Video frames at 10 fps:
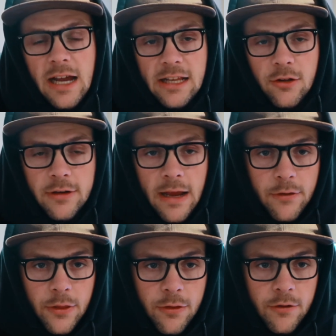I learned
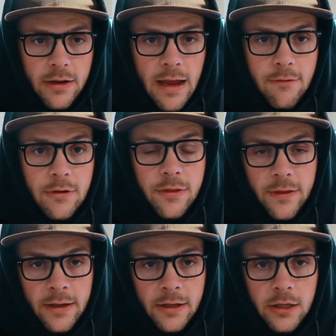everything,
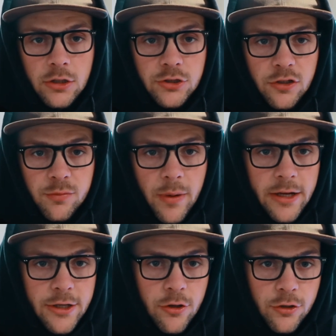everything just
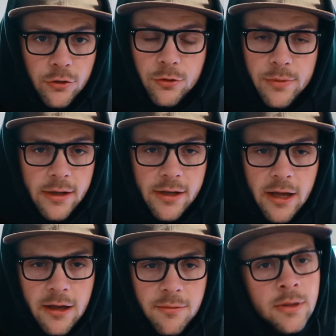by, you know,
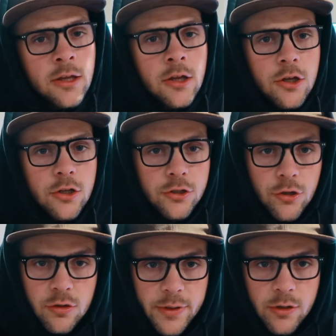youtube.com,
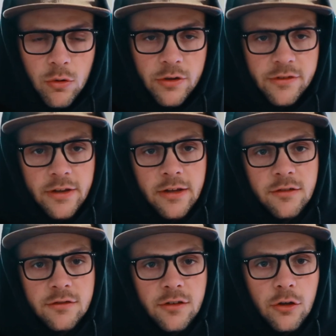Udemy
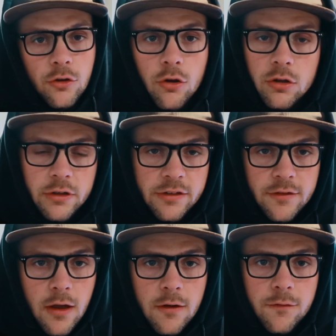courses, Googling
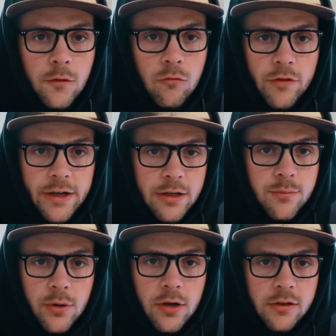stuff,
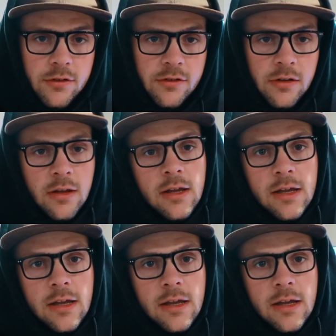reading books,